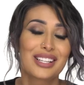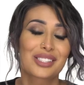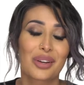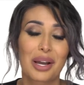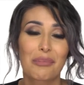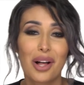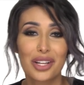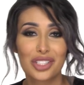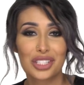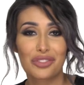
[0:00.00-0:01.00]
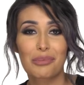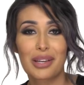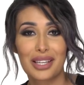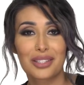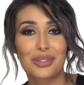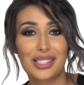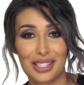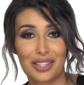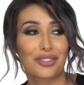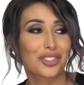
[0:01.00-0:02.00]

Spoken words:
so I apologize for making you sit here